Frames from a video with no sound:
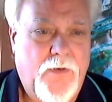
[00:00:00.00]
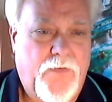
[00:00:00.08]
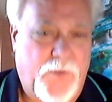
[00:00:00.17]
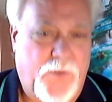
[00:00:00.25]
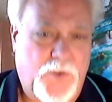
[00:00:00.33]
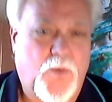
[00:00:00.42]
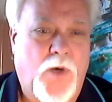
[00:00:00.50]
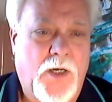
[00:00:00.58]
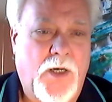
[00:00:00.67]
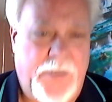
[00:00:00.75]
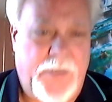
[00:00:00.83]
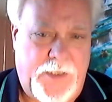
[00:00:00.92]
first
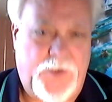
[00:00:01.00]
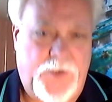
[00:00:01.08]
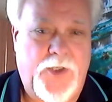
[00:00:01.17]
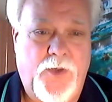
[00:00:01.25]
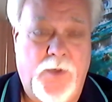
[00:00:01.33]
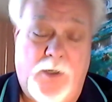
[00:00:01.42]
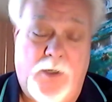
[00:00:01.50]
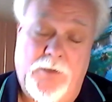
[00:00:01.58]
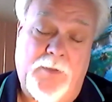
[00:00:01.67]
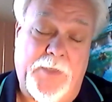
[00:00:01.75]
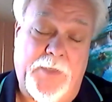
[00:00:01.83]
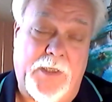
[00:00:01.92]
one and then two and
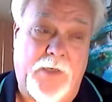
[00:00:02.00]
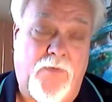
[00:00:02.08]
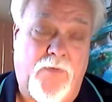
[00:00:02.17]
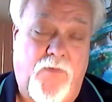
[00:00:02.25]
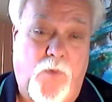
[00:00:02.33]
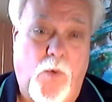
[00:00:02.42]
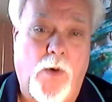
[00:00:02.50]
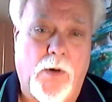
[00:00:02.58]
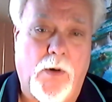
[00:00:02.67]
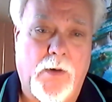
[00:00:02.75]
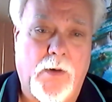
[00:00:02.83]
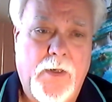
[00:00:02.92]
ultimately
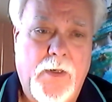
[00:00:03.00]
four